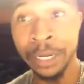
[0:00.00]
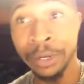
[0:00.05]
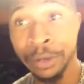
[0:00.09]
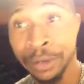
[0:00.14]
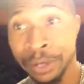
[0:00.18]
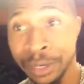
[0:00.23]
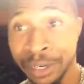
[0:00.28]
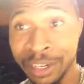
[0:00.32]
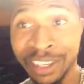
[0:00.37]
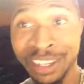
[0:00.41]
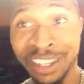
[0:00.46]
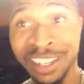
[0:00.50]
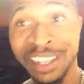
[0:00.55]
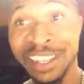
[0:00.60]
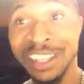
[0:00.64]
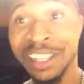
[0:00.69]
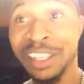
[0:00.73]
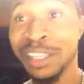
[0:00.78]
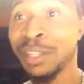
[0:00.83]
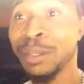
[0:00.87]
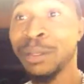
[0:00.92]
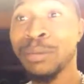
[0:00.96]
know
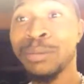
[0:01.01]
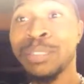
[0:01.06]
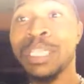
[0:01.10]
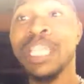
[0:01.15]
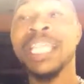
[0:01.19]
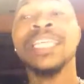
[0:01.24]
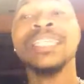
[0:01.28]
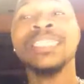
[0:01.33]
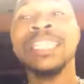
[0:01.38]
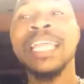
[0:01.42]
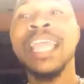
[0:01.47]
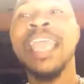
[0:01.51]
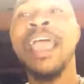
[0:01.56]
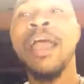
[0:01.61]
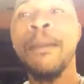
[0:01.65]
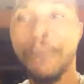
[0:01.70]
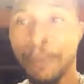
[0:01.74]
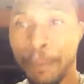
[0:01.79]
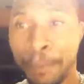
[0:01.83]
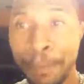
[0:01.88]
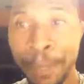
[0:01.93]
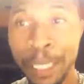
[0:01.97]
what I'm saying? Because they
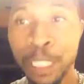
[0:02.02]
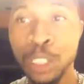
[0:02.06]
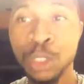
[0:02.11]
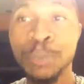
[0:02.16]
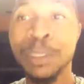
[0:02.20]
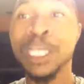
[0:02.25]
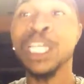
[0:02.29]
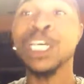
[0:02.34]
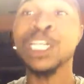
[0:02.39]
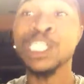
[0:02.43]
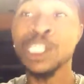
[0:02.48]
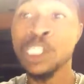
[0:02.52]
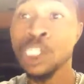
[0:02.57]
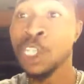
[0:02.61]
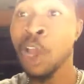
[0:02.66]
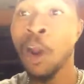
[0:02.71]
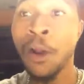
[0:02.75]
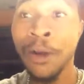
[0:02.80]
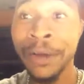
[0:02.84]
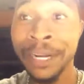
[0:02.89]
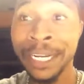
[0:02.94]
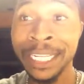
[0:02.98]
have permission because
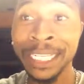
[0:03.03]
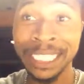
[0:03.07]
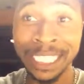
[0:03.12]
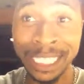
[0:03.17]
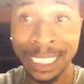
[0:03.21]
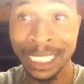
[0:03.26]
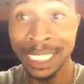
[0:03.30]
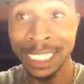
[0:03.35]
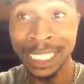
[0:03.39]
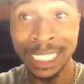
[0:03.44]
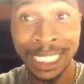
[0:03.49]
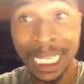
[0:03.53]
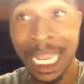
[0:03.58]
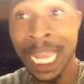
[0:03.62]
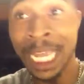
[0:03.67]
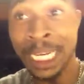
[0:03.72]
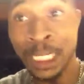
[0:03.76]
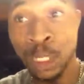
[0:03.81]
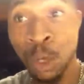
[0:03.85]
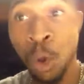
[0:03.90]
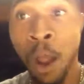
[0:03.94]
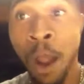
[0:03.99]
darkness is
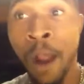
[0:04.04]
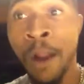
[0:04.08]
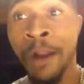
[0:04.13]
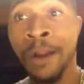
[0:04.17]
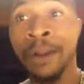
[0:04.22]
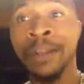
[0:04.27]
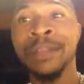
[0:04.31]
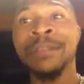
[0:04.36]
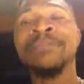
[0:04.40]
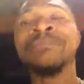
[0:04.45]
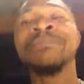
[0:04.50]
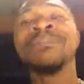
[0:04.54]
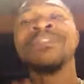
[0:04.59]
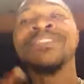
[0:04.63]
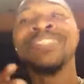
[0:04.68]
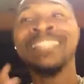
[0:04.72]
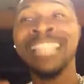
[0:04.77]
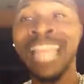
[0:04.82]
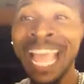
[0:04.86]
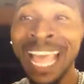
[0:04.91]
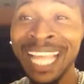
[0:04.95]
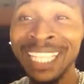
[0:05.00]
inside your heart.
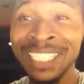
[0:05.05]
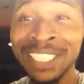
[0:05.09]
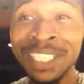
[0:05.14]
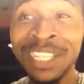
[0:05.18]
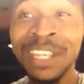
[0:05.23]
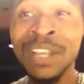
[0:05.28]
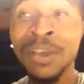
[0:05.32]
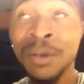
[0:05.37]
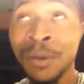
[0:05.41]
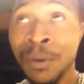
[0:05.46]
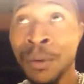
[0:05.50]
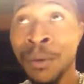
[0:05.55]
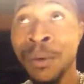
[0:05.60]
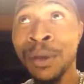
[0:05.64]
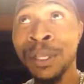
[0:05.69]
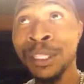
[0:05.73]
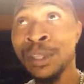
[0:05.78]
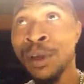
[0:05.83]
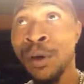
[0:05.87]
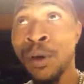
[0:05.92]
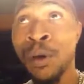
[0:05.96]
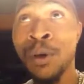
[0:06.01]
That's
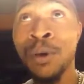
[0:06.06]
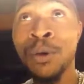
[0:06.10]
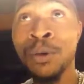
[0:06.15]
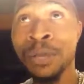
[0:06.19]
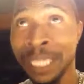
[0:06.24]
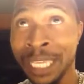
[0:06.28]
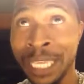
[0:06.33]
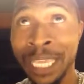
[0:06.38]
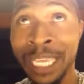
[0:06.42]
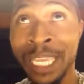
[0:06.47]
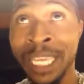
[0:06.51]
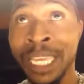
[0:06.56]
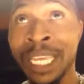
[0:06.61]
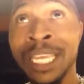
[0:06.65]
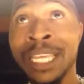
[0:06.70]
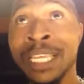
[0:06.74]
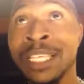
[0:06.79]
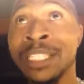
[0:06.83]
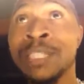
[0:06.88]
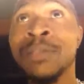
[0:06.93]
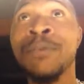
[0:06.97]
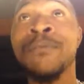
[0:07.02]
what the whole key
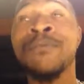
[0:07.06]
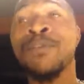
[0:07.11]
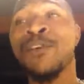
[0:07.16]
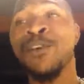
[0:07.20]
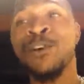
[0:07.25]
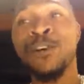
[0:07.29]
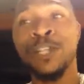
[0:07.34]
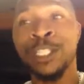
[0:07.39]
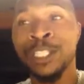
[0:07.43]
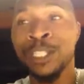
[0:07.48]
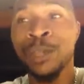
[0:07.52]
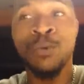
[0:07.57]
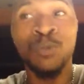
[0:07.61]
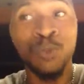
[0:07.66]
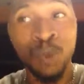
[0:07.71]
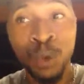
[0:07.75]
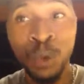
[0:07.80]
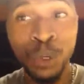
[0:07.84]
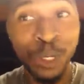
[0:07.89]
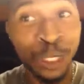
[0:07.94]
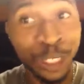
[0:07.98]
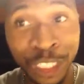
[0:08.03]
is for the
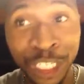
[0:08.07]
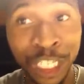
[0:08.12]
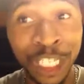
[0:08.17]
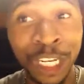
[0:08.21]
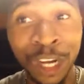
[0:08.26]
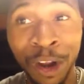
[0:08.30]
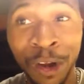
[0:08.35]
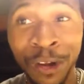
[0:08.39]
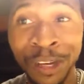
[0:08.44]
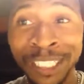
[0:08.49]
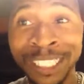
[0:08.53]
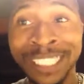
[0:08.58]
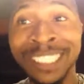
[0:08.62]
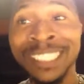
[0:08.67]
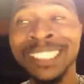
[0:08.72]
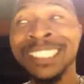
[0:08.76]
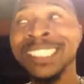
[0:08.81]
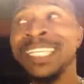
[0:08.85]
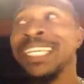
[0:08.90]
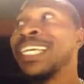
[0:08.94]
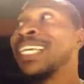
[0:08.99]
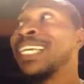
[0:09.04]
rulers of
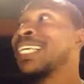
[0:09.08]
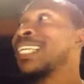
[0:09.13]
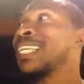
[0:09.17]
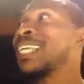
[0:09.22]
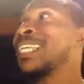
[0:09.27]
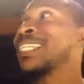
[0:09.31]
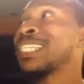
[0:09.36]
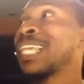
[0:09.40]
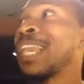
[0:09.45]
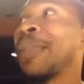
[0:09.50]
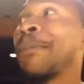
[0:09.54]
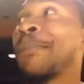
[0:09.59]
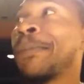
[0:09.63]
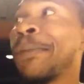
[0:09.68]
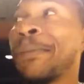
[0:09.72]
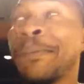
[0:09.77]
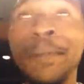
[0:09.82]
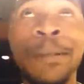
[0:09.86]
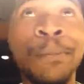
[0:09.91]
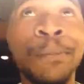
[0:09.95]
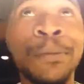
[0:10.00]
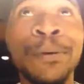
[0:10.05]
darkness. It's
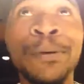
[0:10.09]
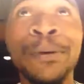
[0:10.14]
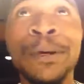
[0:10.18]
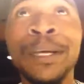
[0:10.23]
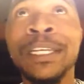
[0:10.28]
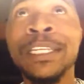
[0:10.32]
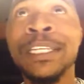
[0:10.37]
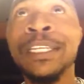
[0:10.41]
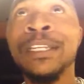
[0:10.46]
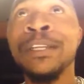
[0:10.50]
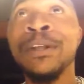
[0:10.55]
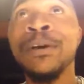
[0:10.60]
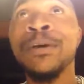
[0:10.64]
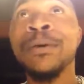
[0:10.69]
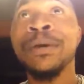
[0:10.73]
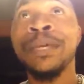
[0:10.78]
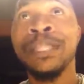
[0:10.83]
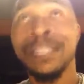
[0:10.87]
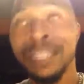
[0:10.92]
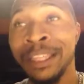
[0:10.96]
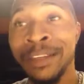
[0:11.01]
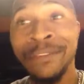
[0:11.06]
keeping people,
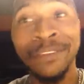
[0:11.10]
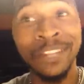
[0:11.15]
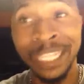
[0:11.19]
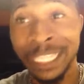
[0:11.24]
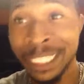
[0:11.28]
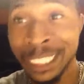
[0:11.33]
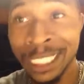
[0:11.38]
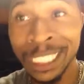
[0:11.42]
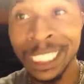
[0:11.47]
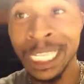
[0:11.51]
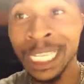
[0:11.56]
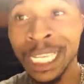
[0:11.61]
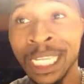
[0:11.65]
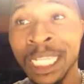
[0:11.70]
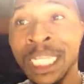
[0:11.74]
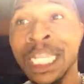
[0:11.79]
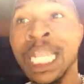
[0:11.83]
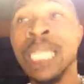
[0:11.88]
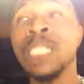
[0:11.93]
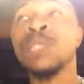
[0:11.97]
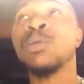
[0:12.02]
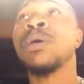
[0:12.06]
living in
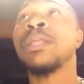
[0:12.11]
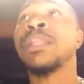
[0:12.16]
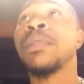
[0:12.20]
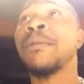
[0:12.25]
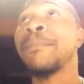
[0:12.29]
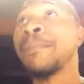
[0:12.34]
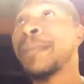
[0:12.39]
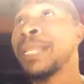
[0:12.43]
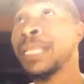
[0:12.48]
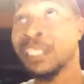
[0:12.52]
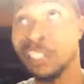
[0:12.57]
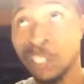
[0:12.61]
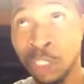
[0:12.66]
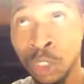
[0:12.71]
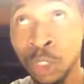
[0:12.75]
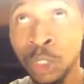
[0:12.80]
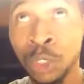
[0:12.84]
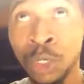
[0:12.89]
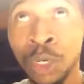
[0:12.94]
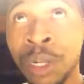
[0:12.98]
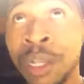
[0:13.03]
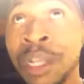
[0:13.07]
sin. That's why they're making
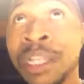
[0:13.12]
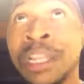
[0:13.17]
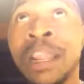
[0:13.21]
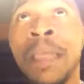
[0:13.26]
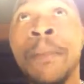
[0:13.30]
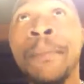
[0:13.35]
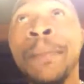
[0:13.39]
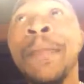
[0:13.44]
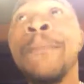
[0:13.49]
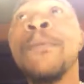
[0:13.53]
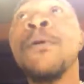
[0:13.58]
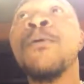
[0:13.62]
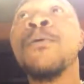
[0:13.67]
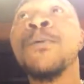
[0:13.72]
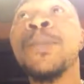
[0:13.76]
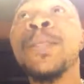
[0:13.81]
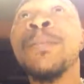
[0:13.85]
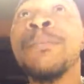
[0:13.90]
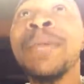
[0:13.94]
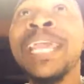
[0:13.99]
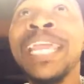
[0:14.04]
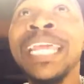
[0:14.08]
sure that people
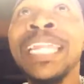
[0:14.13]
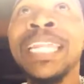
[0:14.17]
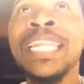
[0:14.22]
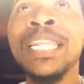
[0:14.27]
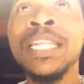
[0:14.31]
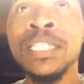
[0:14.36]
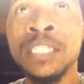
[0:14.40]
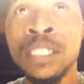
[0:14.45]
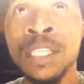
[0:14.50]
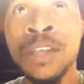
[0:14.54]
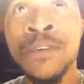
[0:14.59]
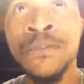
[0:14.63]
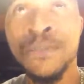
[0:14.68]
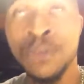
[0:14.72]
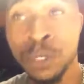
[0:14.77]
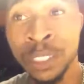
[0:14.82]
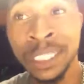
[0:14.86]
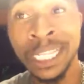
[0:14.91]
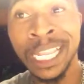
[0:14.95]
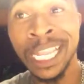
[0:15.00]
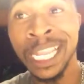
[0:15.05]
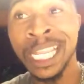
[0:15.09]
remain in a
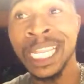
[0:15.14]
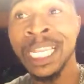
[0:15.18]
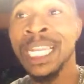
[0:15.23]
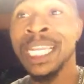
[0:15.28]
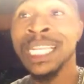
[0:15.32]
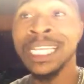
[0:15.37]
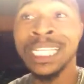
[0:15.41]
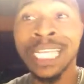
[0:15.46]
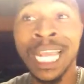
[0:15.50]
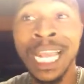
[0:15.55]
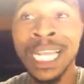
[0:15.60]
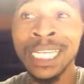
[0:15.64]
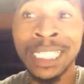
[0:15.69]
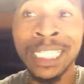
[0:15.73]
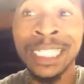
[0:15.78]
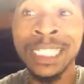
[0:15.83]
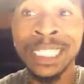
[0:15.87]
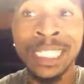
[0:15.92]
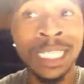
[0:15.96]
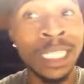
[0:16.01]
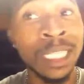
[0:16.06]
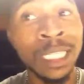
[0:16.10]
simple state. Not
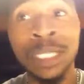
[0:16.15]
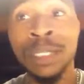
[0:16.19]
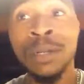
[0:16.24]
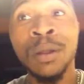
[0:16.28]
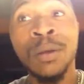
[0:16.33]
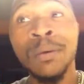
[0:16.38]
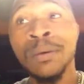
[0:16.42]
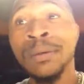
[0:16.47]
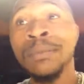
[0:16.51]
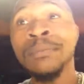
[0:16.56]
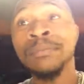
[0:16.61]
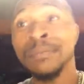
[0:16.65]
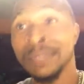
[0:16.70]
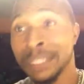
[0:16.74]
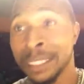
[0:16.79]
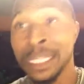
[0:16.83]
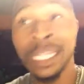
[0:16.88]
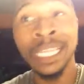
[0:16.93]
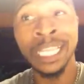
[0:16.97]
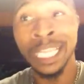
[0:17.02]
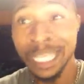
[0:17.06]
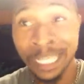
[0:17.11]
just to,
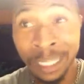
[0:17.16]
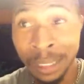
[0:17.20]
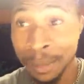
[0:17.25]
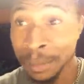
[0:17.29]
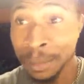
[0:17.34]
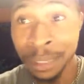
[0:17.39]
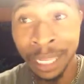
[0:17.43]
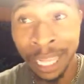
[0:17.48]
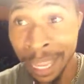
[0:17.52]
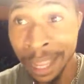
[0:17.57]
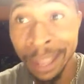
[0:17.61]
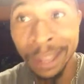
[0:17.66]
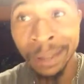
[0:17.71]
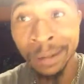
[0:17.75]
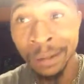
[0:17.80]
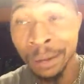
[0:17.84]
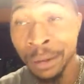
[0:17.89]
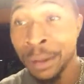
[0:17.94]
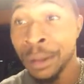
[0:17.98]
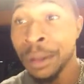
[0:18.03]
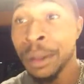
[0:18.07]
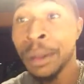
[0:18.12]
to get them to
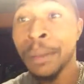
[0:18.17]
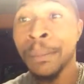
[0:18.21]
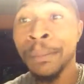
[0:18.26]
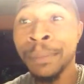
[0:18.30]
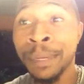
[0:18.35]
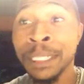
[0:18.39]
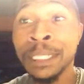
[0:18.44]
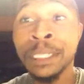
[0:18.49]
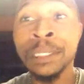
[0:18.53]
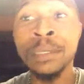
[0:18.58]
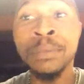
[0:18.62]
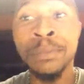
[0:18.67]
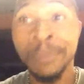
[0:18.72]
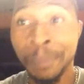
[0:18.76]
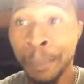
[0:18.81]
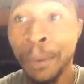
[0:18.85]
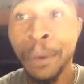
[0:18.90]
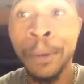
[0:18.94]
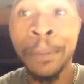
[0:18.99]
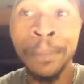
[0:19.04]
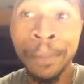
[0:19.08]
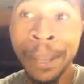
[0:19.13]
hell, but to
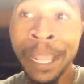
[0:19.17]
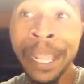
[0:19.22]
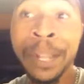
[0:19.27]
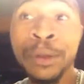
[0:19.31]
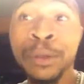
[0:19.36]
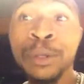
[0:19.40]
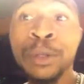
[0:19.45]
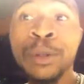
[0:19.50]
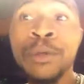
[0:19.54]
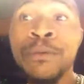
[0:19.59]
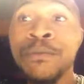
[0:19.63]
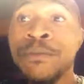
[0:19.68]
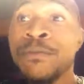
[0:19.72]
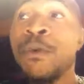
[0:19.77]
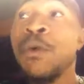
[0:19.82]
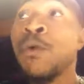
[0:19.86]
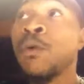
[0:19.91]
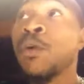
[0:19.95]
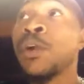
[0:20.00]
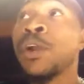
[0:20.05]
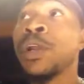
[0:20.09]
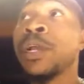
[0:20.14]
prepare them
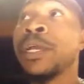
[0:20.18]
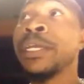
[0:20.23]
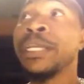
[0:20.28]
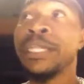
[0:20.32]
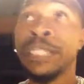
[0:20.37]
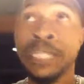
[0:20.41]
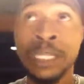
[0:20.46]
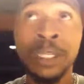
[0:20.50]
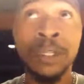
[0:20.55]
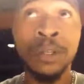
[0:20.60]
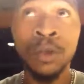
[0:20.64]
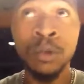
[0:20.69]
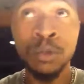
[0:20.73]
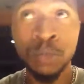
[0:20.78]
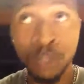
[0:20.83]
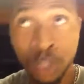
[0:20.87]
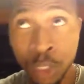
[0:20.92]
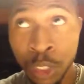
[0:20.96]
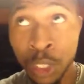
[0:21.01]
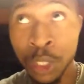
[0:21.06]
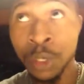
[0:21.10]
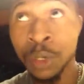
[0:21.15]
for,
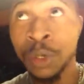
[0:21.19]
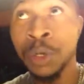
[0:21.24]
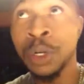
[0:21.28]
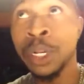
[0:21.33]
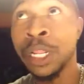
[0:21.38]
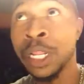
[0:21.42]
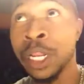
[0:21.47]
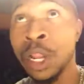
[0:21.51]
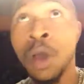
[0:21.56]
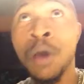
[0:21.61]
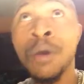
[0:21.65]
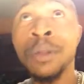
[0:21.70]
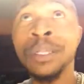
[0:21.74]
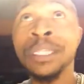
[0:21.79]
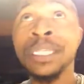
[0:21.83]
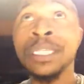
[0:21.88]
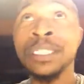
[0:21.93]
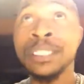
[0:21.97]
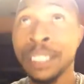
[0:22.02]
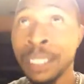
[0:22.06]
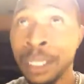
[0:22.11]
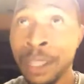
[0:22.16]
CERN and all
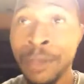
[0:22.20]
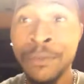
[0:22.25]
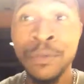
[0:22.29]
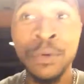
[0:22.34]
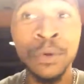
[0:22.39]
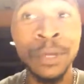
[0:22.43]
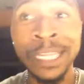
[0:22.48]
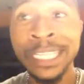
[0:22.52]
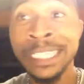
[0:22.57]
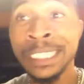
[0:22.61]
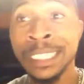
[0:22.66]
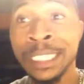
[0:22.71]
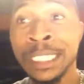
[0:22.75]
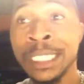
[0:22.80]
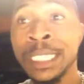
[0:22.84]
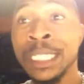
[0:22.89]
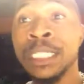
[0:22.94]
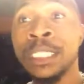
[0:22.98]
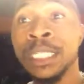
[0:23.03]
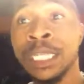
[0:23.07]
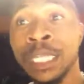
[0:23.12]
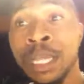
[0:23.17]
these evil
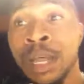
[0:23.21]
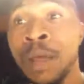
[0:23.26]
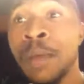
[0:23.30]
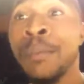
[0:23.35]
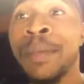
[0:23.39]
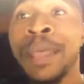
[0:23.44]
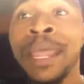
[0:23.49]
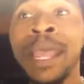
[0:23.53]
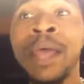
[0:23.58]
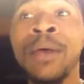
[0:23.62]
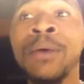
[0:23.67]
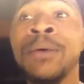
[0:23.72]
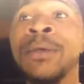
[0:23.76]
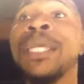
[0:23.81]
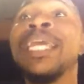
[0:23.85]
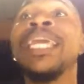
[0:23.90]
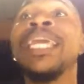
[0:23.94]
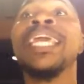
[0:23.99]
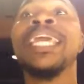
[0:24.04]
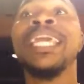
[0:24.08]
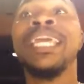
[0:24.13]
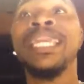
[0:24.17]
entities to come out.
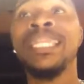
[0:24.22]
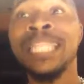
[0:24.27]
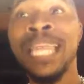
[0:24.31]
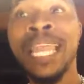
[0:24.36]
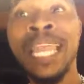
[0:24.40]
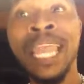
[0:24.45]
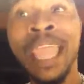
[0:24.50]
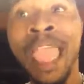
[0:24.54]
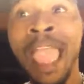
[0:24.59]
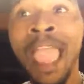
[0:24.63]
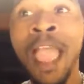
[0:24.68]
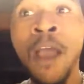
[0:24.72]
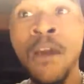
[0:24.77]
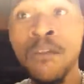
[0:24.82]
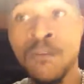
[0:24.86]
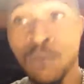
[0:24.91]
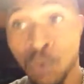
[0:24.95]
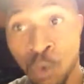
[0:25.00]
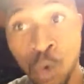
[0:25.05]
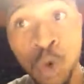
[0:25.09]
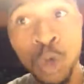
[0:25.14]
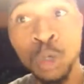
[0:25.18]
And they
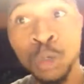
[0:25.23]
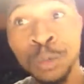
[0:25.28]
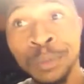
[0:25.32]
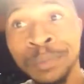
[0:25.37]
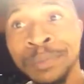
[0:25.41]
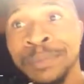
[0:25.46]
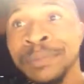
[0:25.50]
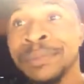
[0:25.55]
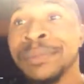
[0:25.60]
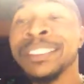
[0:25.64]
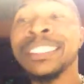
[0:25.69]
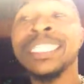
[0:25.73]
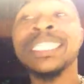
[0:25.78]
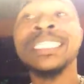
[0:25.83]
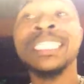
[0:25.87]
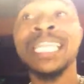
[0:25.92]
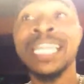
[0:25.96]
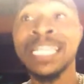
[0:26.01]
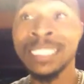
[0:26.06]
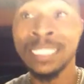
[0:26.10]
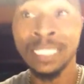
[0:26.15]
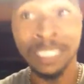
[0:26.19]
have room,
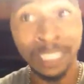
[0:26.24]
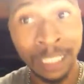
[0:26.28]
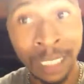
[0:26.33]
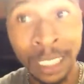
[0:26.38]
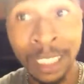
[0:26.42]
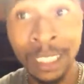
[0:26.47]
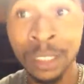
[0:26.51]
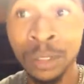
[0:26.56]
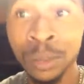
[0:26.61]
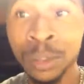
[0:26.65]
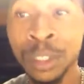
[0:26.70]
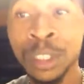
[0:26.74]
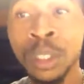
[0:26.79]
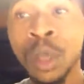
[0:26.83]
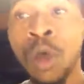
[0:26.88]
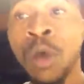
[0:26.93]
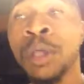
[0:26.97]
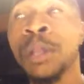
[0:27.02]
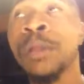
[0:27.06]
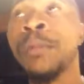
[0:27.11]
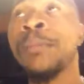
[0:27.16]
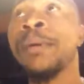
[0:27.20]
just as Jesus was
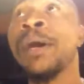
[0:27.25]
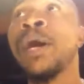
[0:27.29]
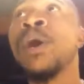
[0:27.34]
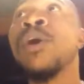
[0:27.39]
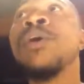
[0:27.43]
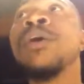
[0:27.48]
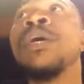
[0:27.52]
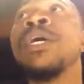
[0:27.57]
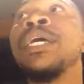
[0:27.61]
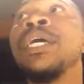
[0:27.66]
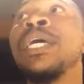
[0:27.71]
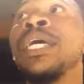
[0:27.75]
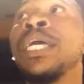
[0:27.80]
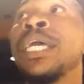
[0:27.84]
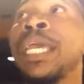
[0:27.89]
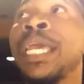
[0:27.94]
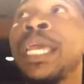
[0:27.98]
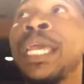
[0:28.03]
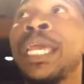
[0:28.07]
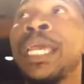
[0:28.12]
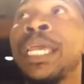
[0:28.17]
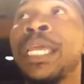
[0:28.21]
talking about
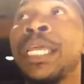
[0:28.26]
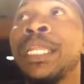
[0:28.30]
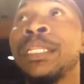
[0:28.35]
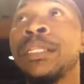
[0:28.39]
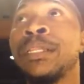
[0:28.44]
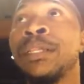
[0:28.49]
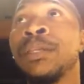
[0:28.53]
in,